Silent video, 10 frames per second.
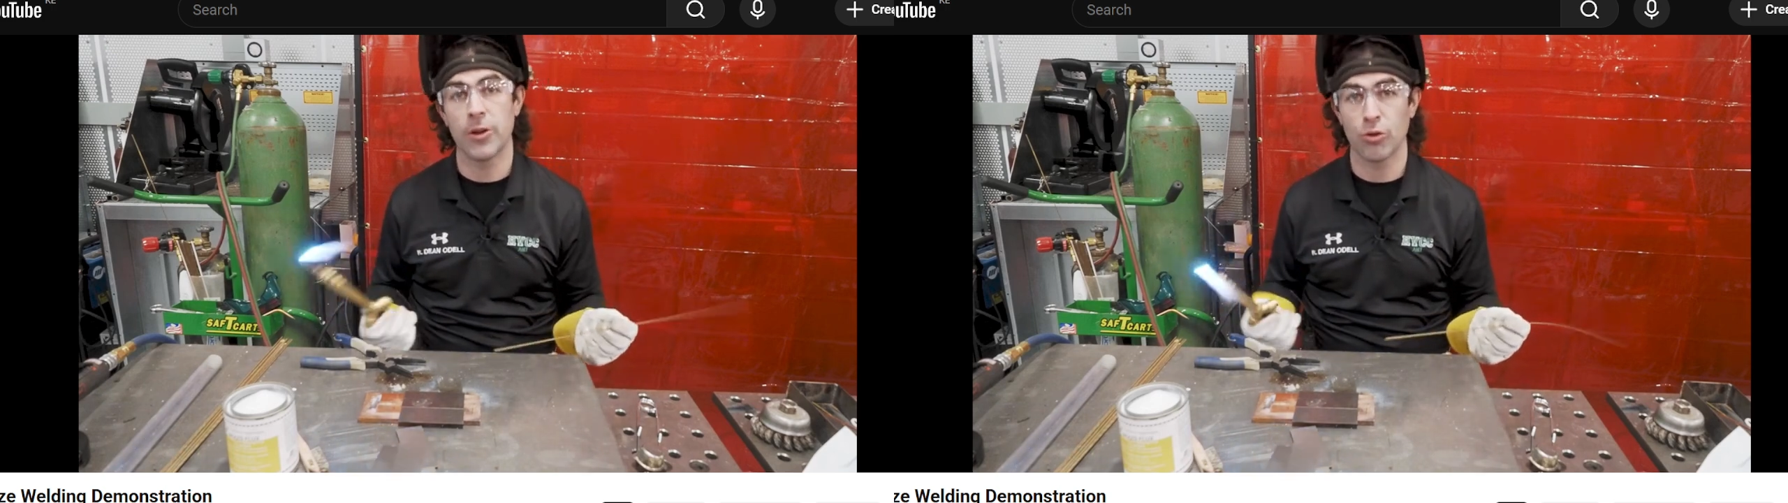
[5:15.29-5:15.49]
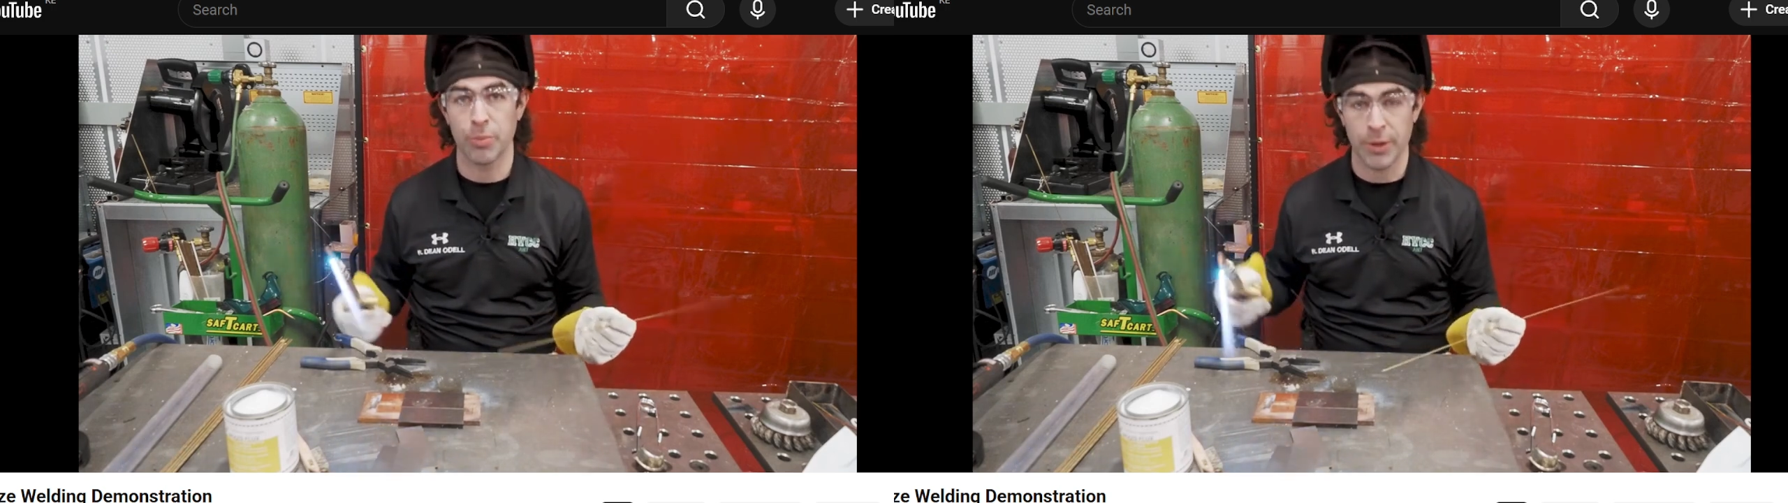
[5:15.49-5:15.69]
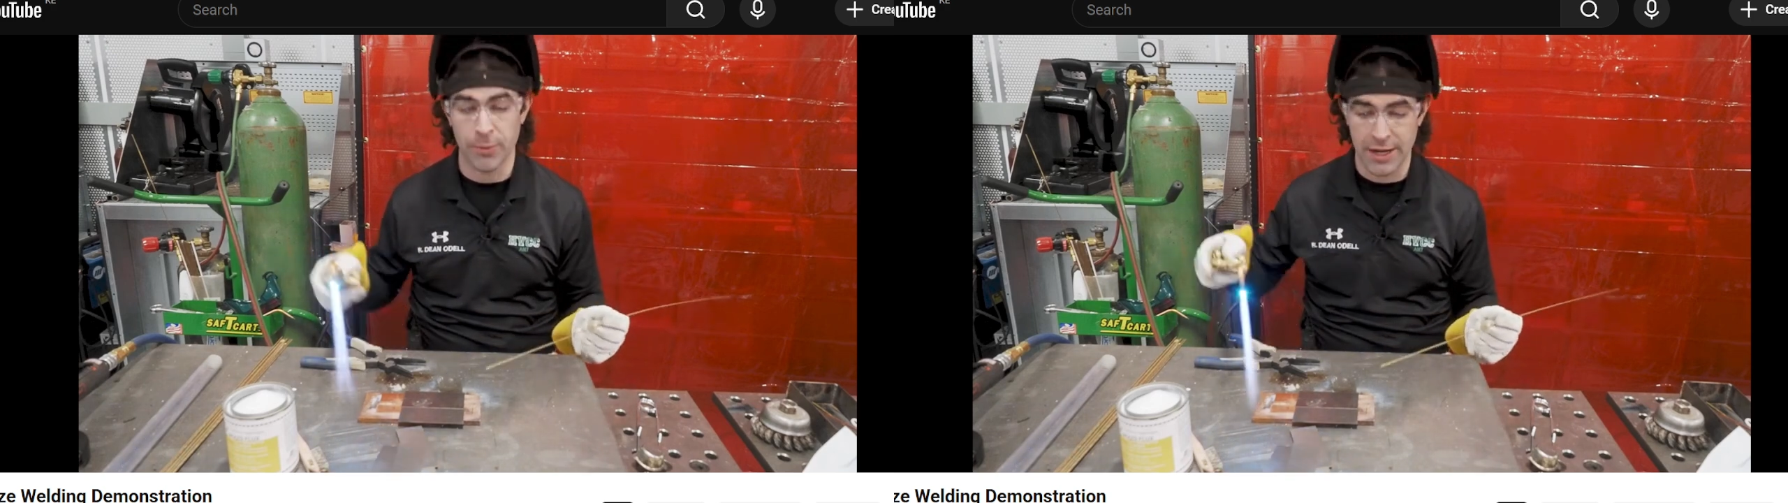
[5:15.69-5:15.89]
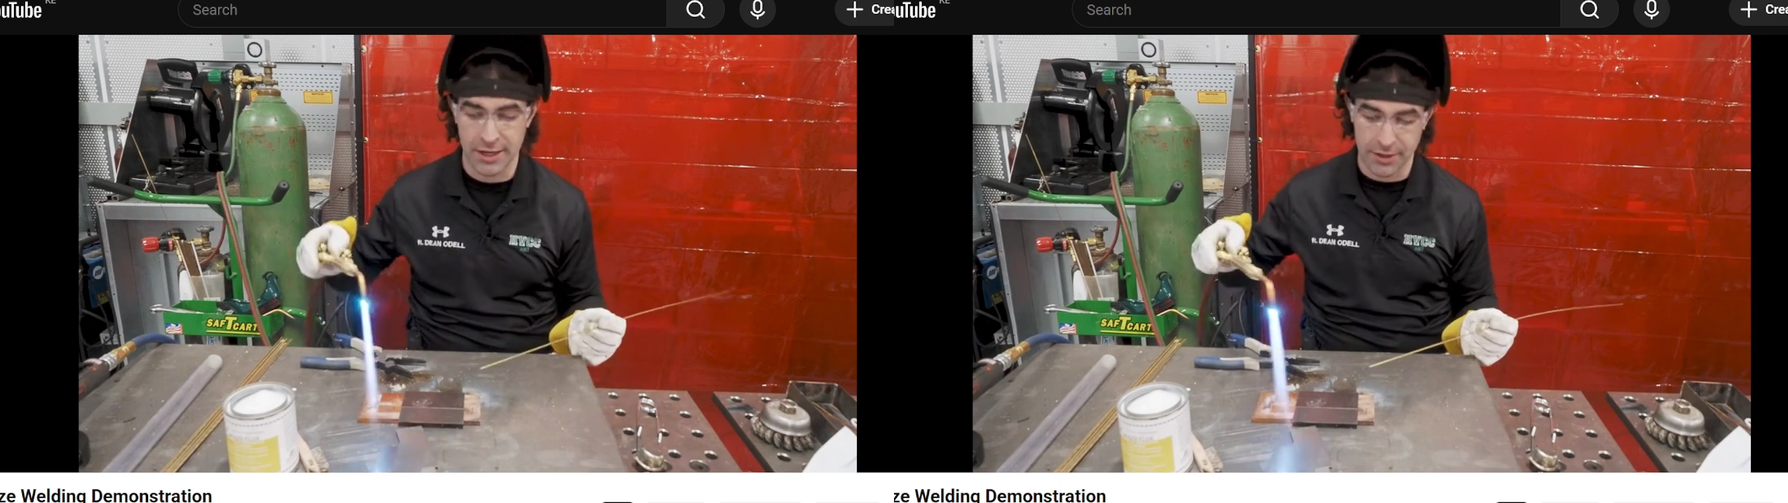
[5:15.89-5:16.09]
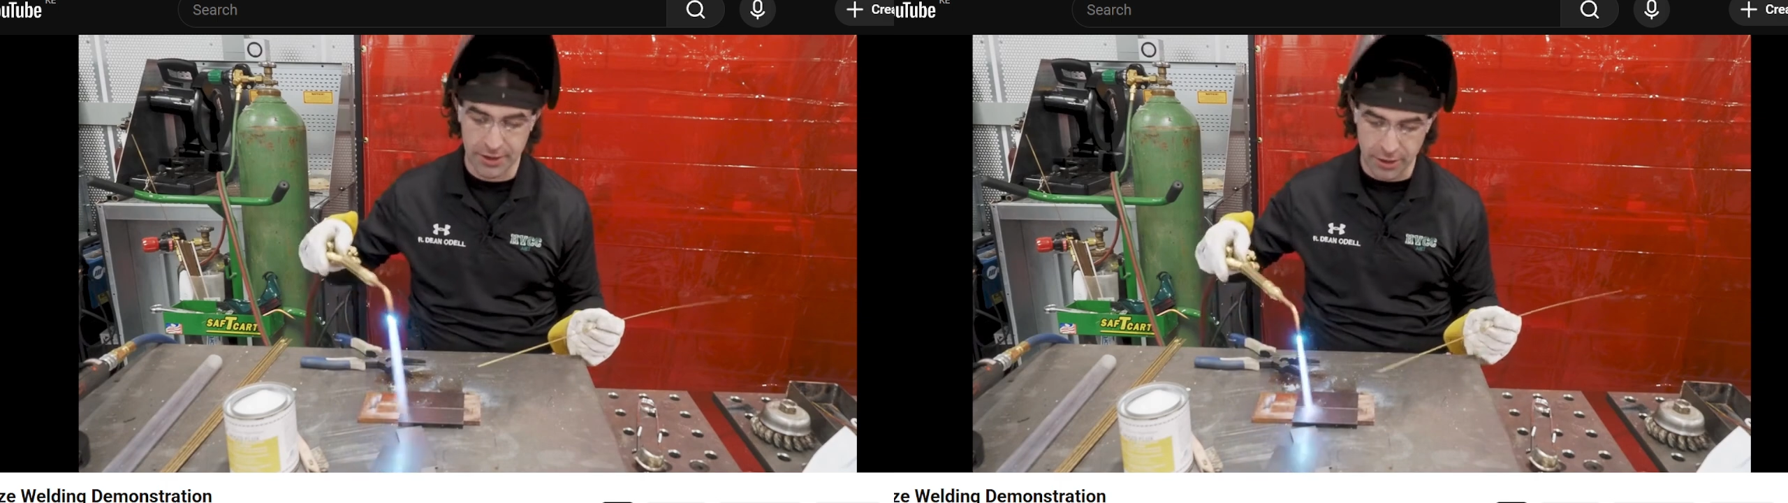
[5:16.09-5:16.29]
and we'll be
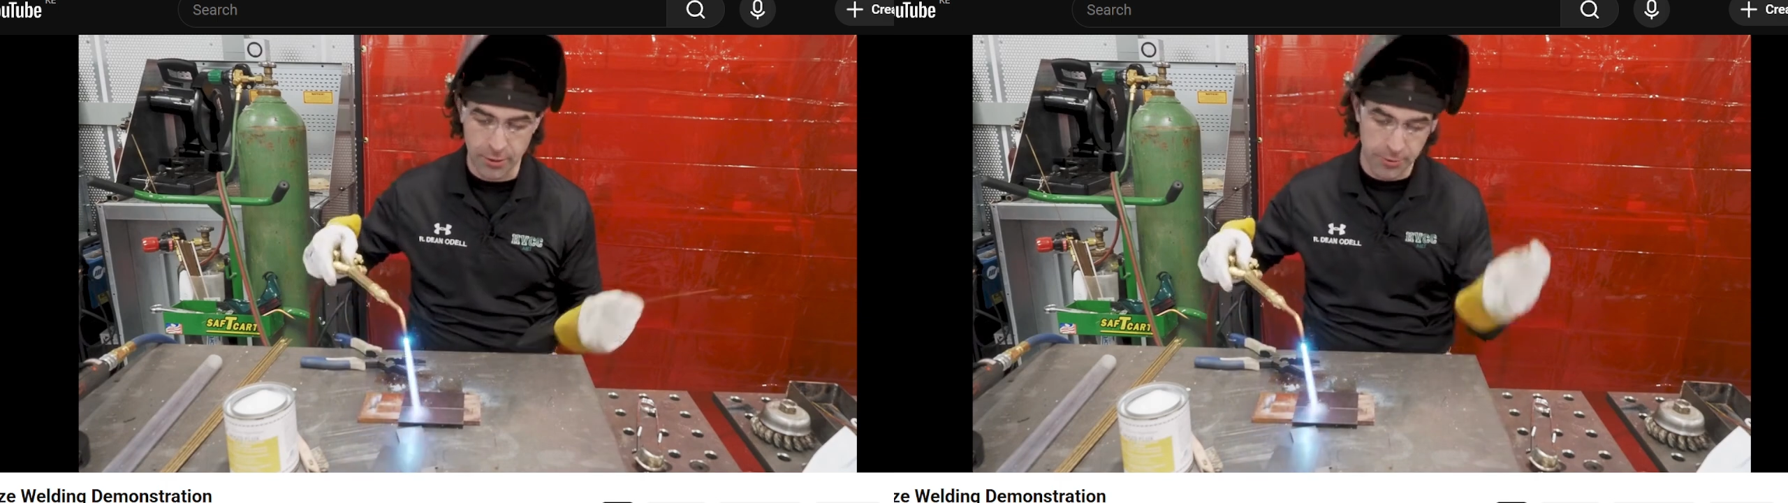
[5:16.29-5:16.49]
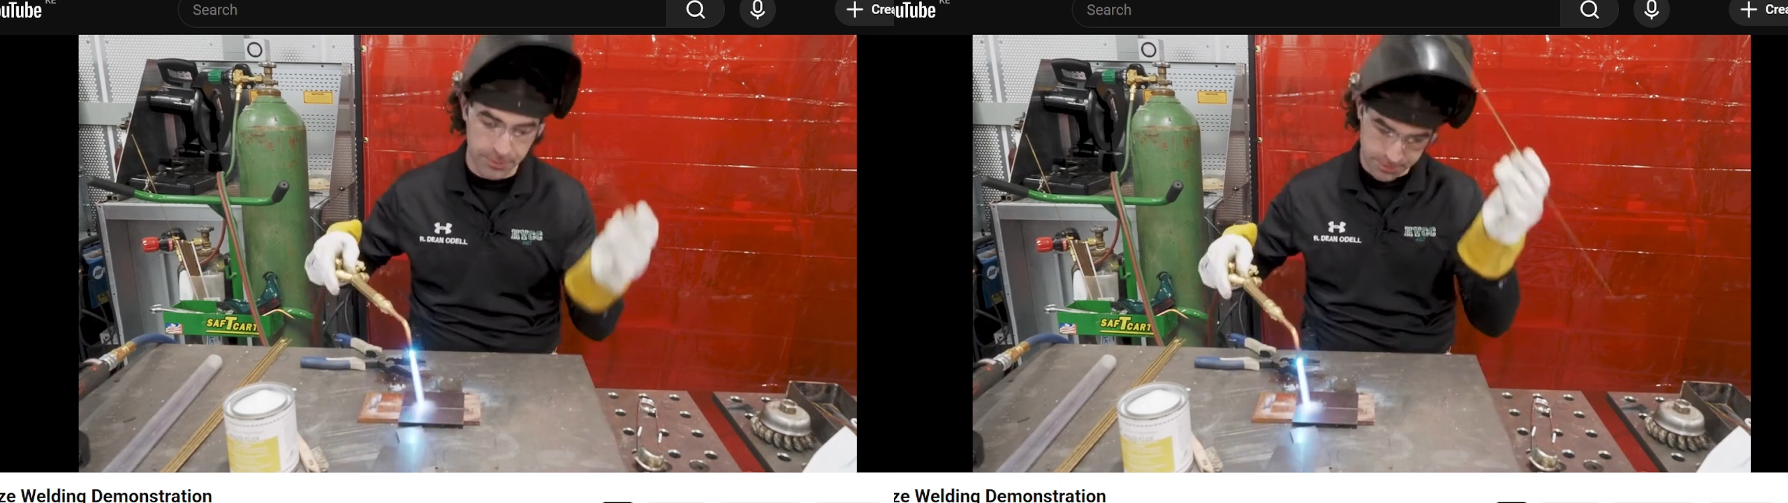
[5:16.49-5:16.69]
ready to go.